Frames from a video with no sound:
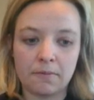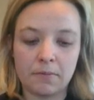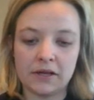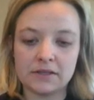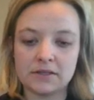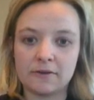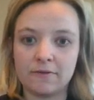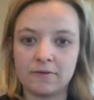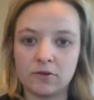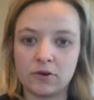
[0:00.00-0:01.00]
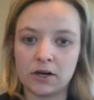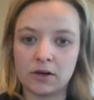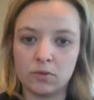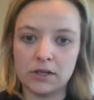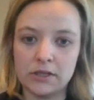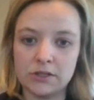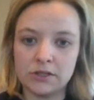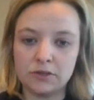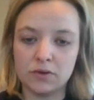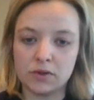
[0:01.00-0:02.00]
plus 4. 1,
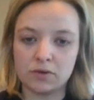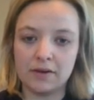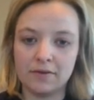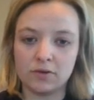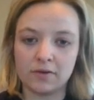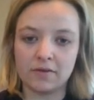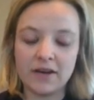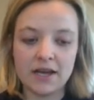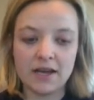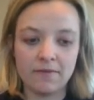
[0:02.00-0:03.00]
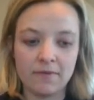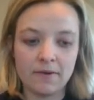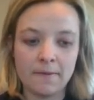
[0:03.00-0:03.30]
2, 3, 4, 5